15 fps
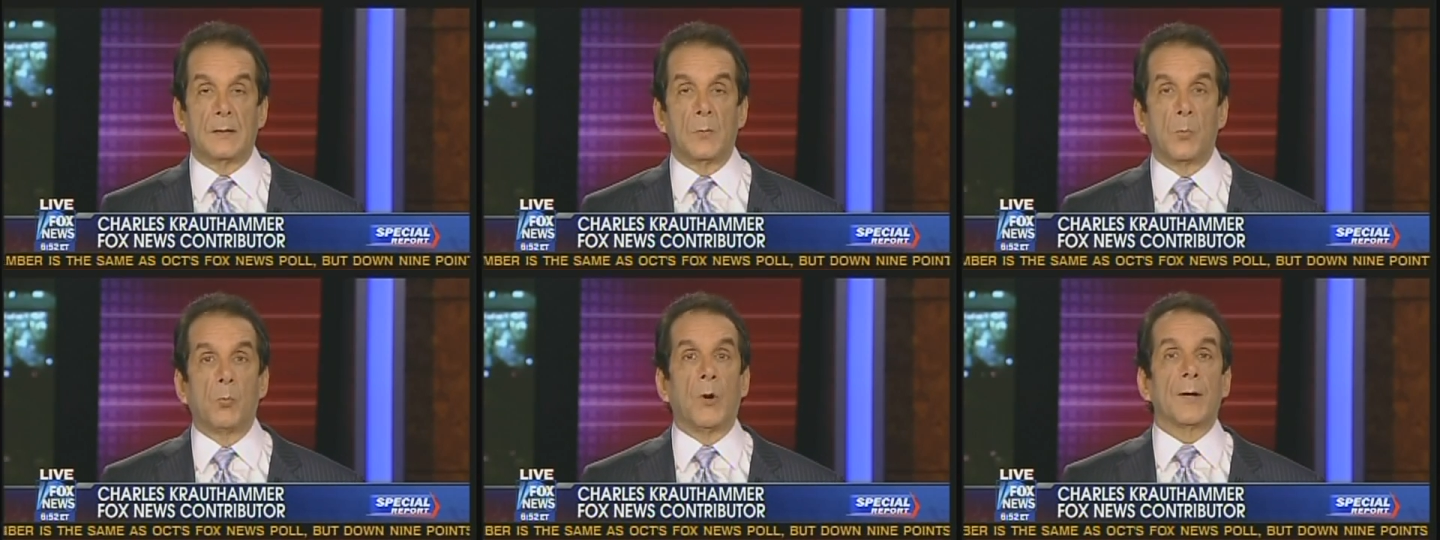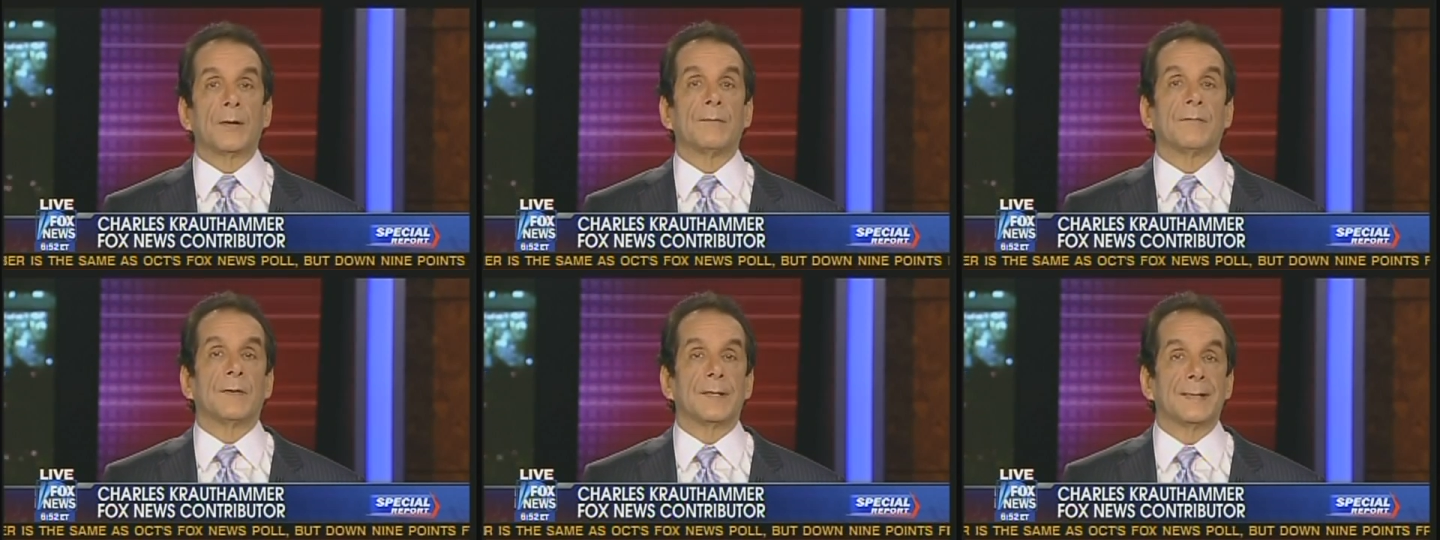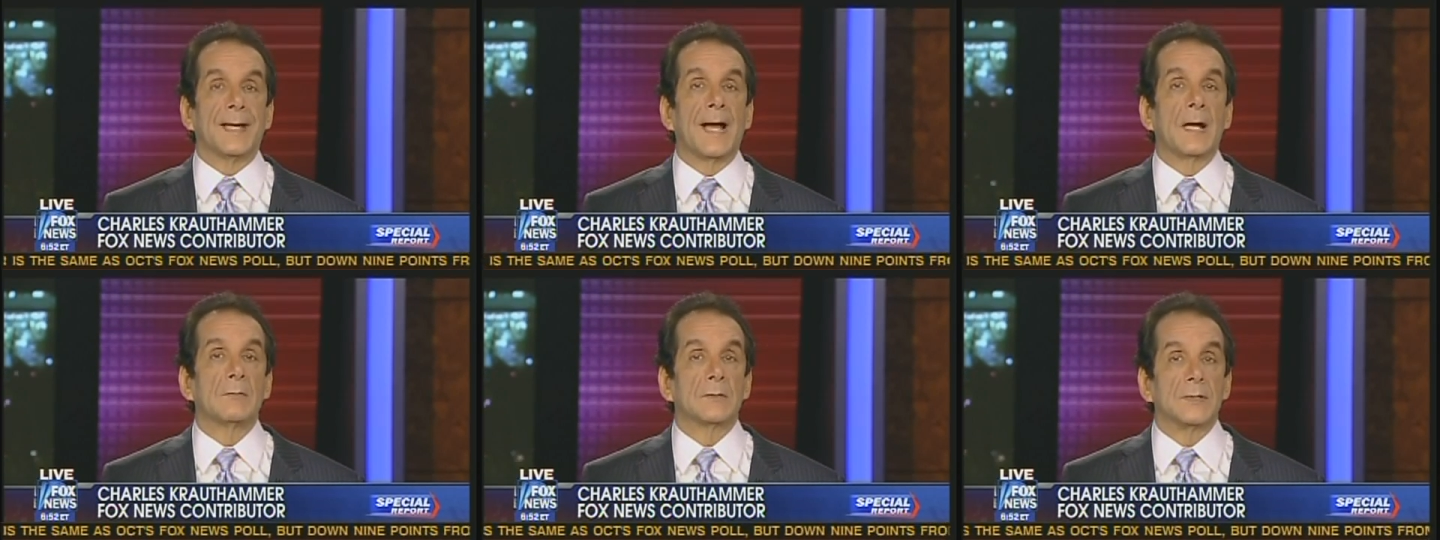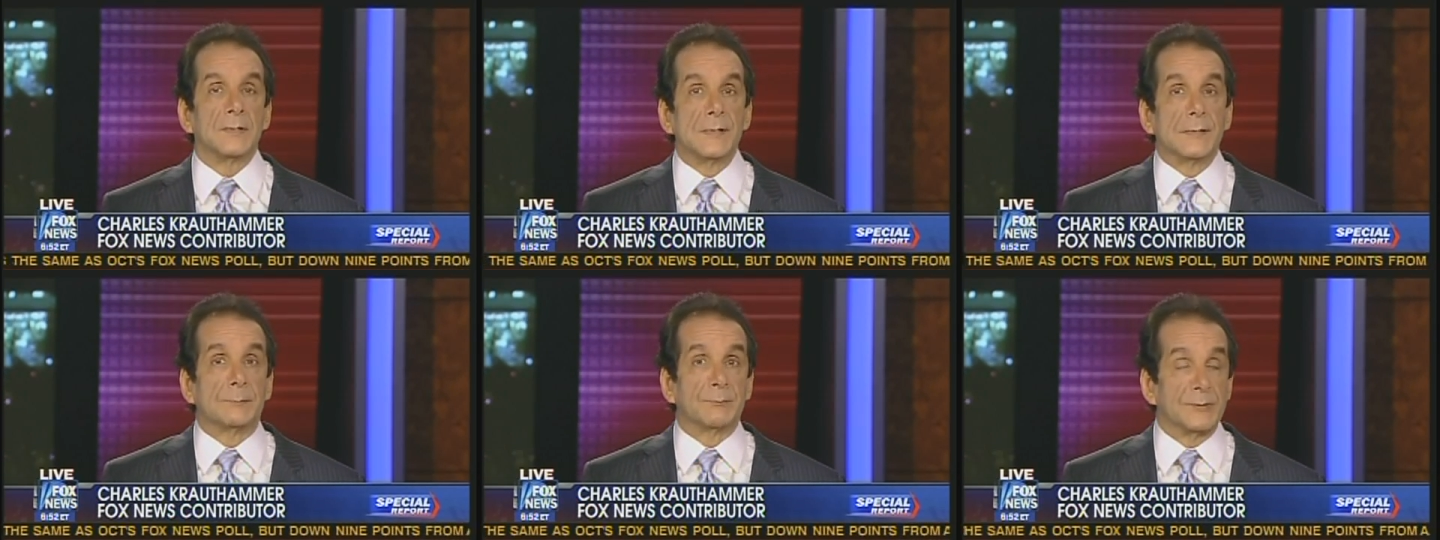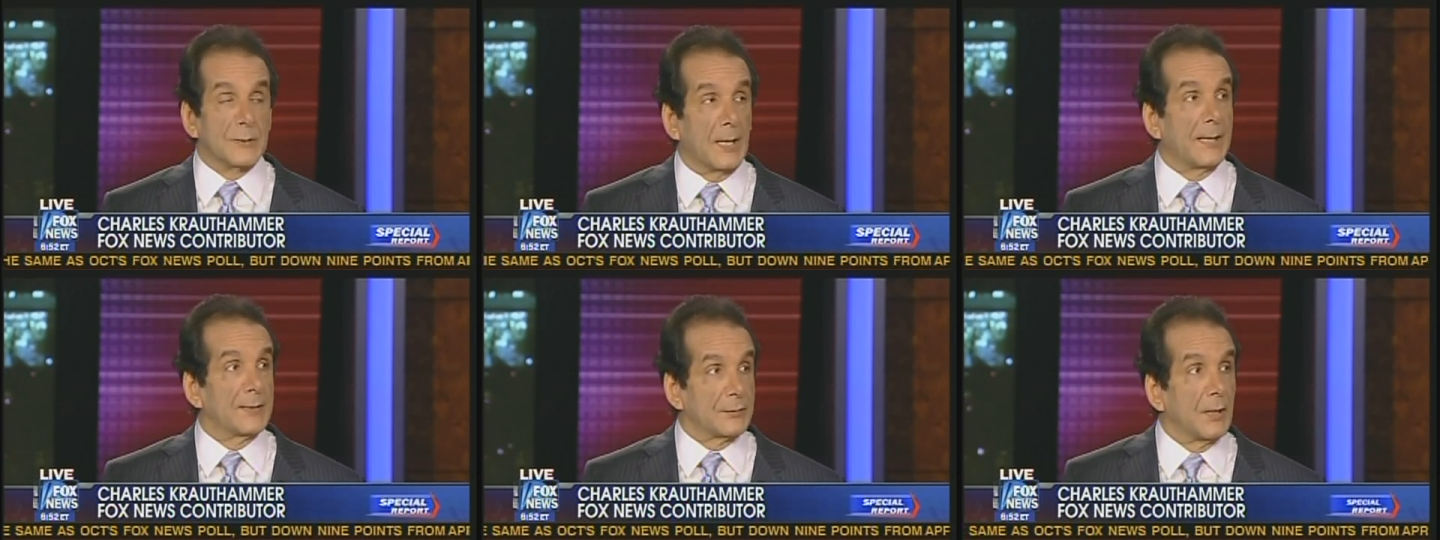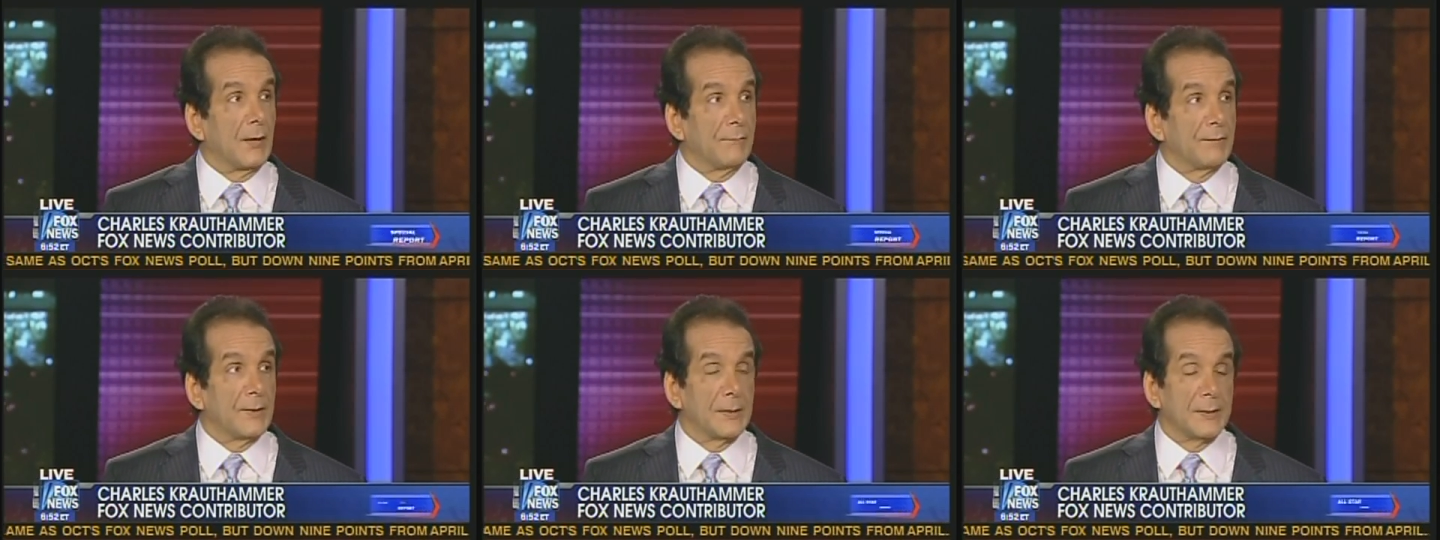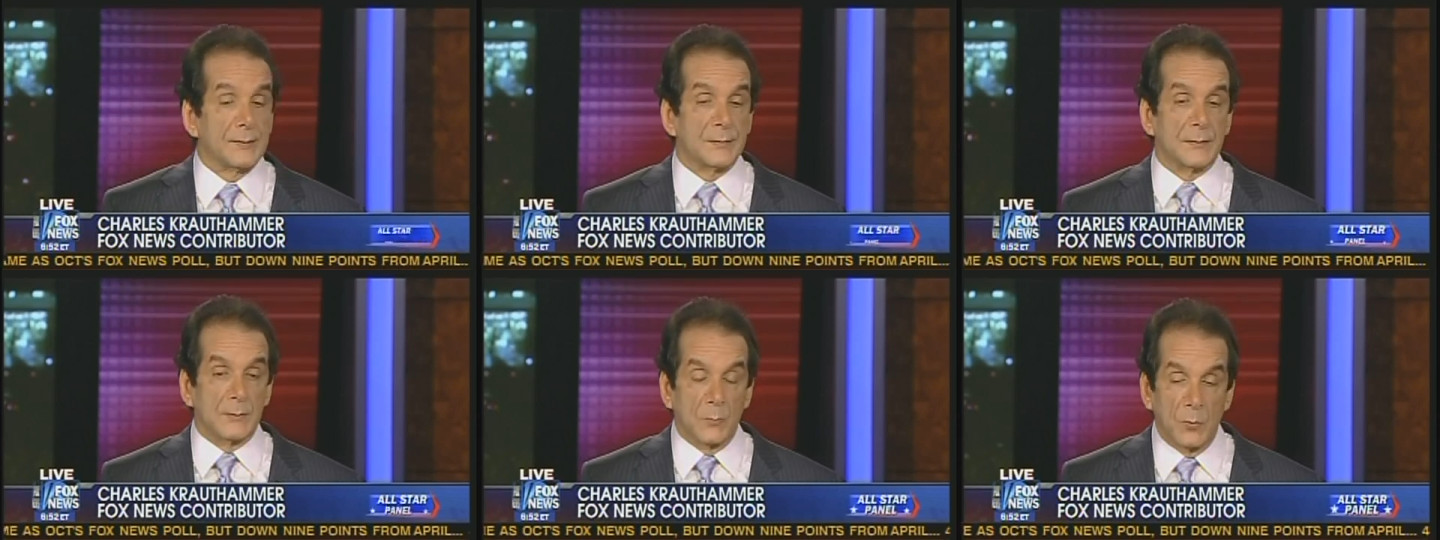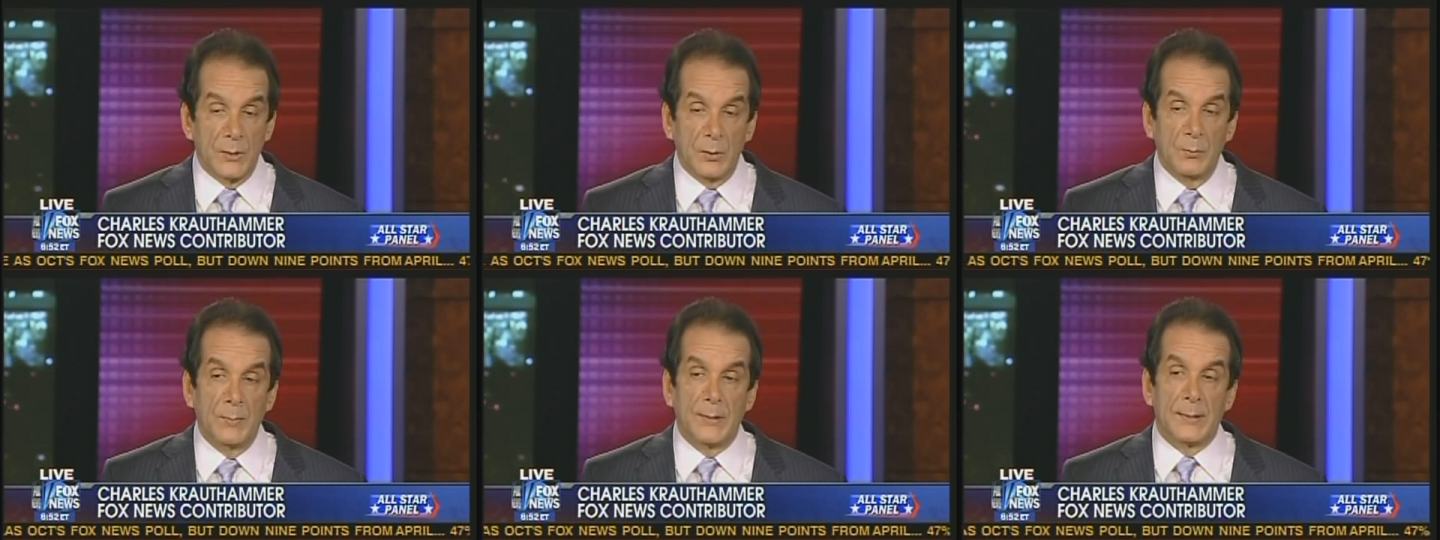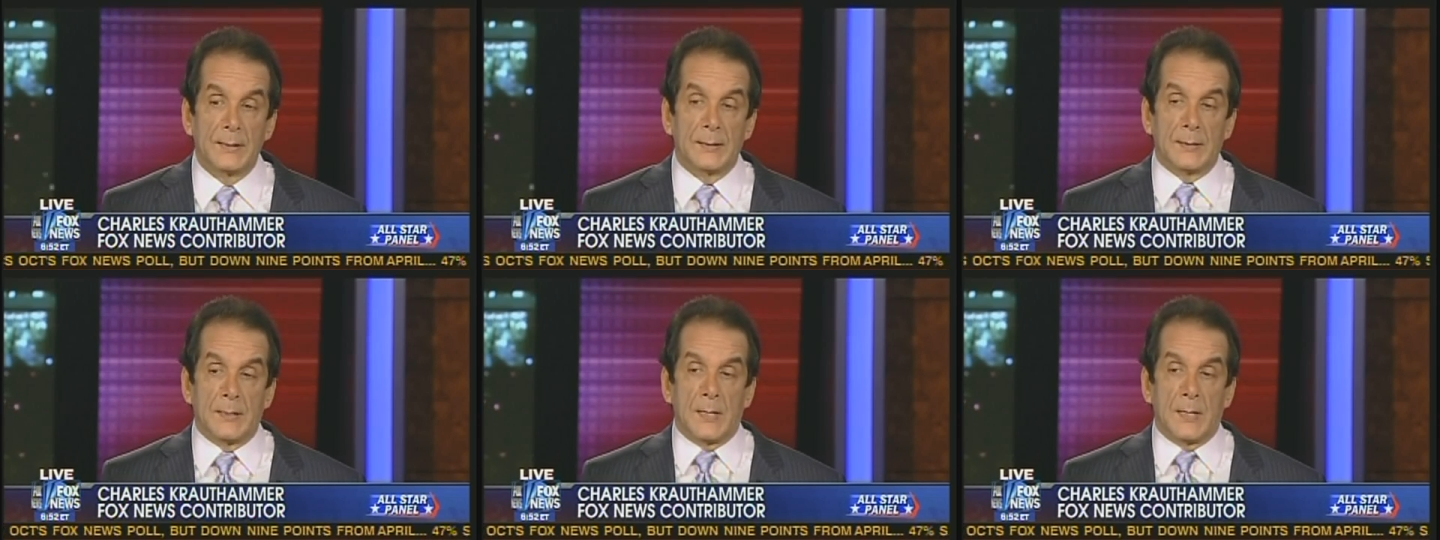one of the downsides of this will be